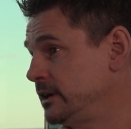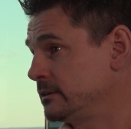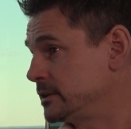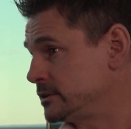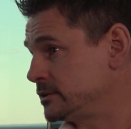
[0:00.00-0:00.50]

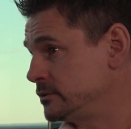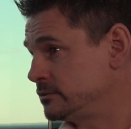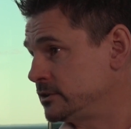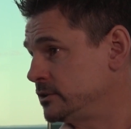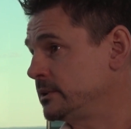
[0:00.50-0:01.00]
scale. They're
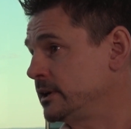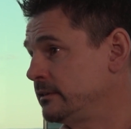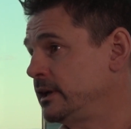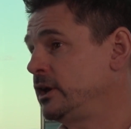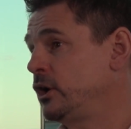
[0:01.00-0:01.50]
just used to
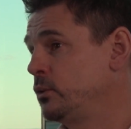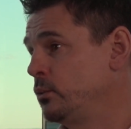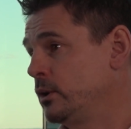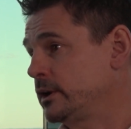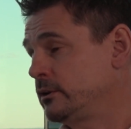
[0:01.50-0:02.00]
doing it. They
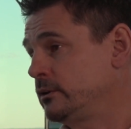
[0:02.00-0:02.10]
know what